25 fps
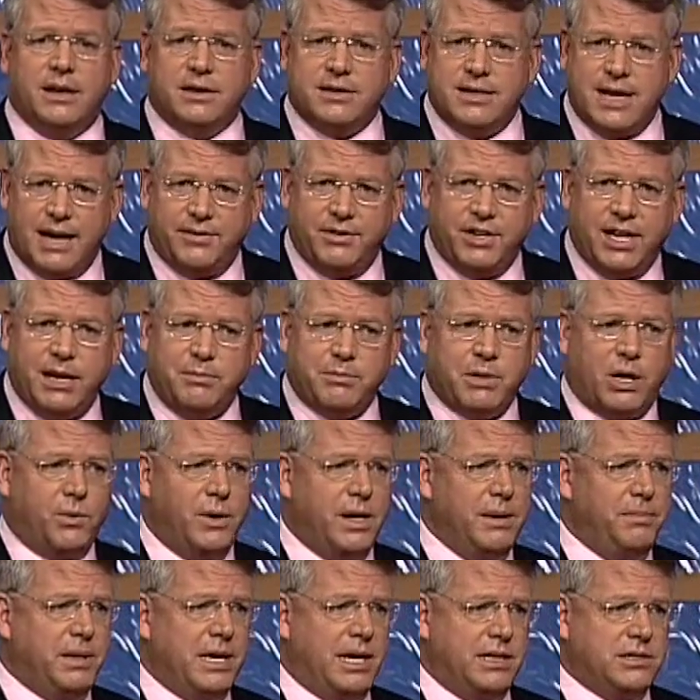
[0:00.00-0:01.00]
Navigate my
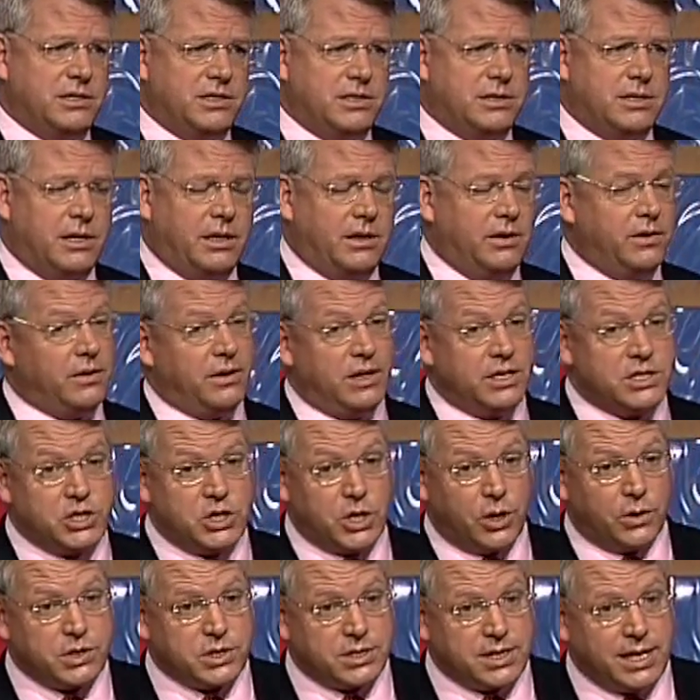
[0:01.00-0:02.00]
way past the secretaries.
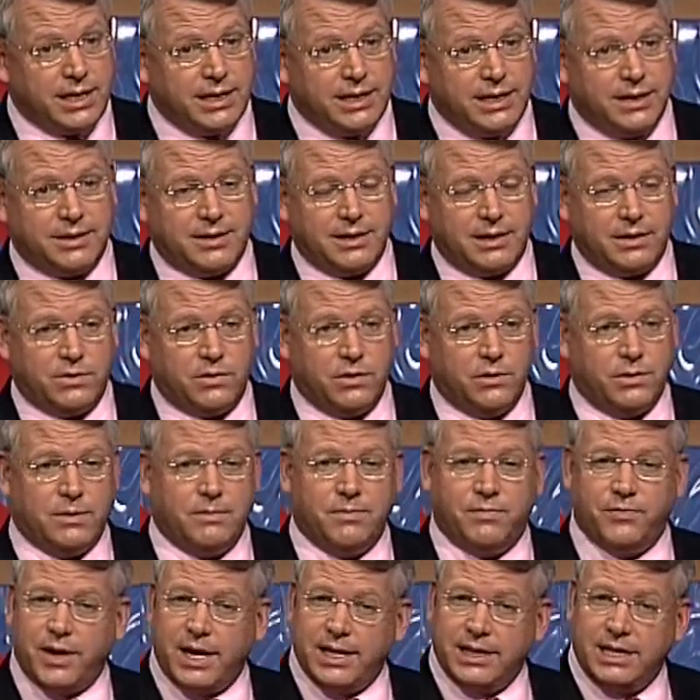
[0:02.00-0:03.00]
Don't say anything to
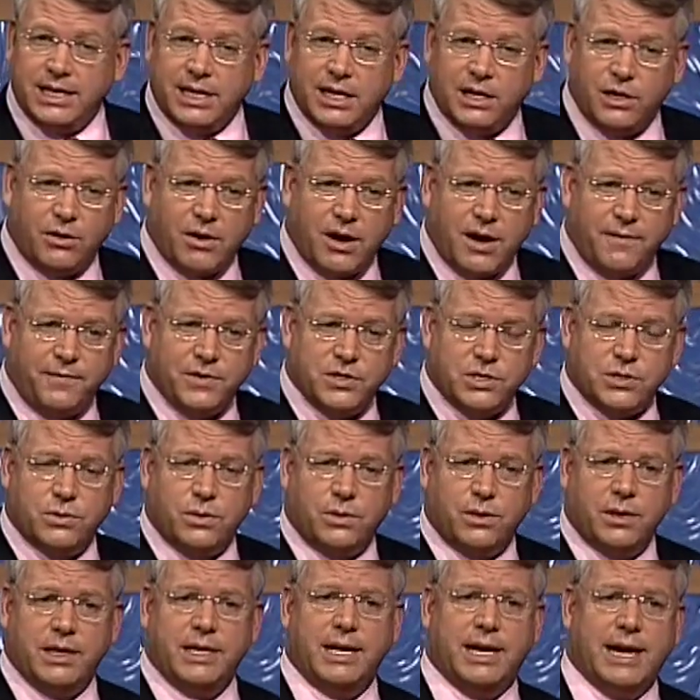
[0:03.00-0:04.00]
them. Find the inner office
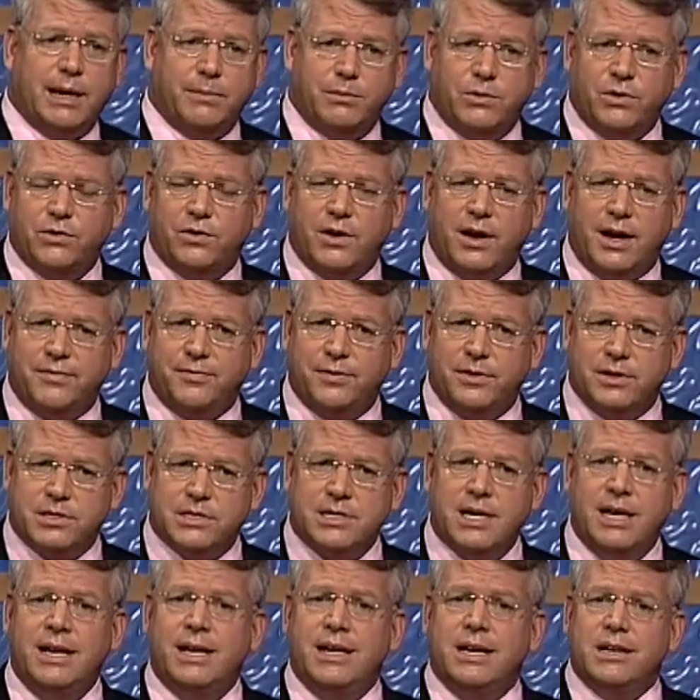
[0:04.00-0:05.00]
door to the admiral's
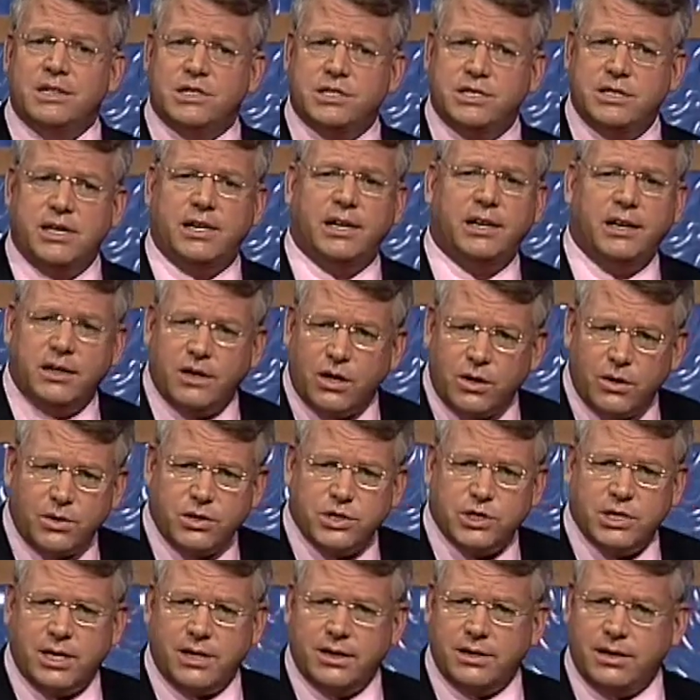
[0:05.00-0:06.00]
office. Sit in an oak
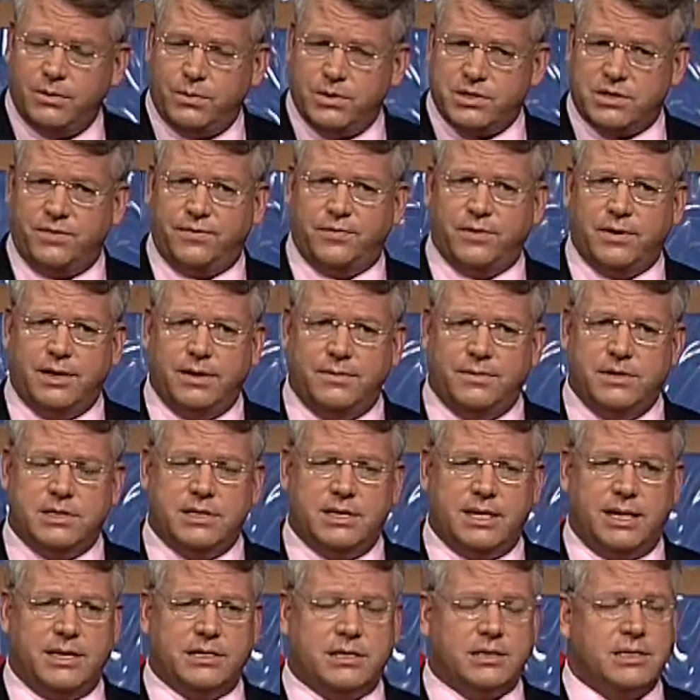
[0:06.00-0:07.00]
chair that was in front of his
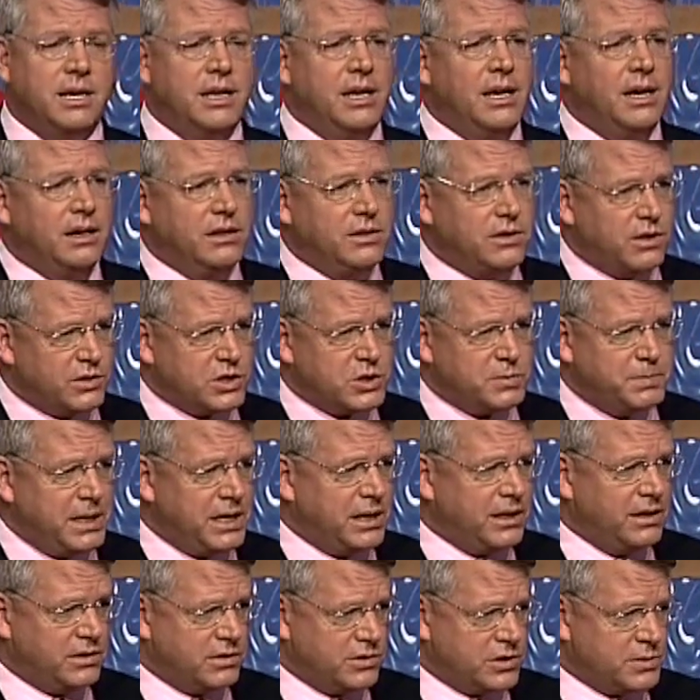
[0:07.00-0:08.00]
desk. Don't
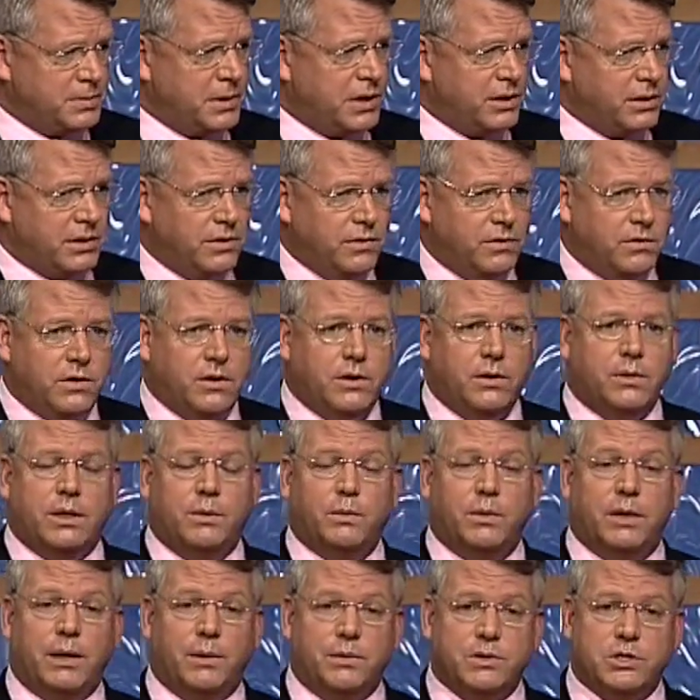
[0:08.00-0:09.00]
speak until spoken to.
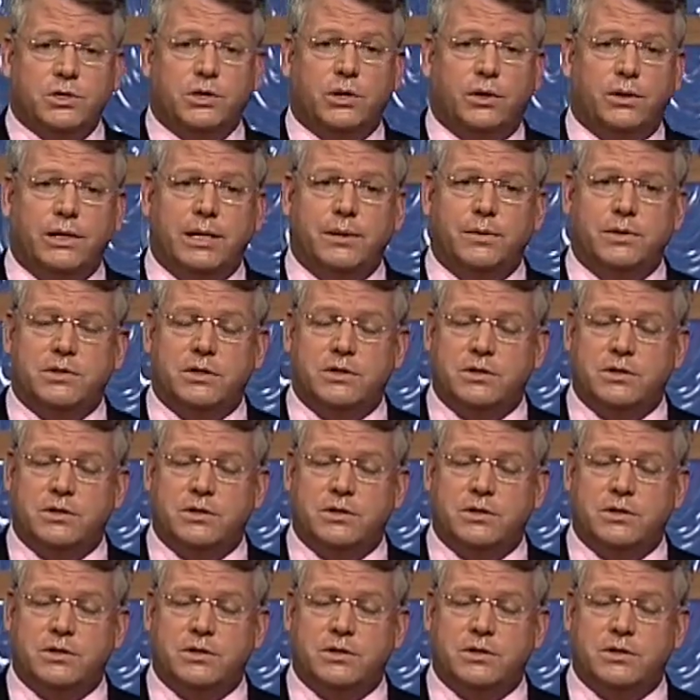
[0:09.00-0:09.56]
And when I was told I was